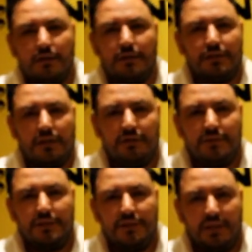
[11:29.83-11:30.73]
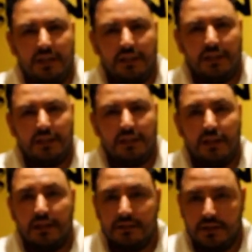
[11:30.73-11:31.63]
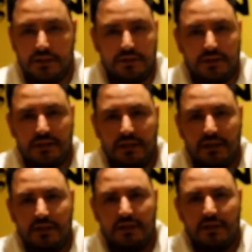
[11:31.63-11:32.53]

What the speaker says: the service you need, security.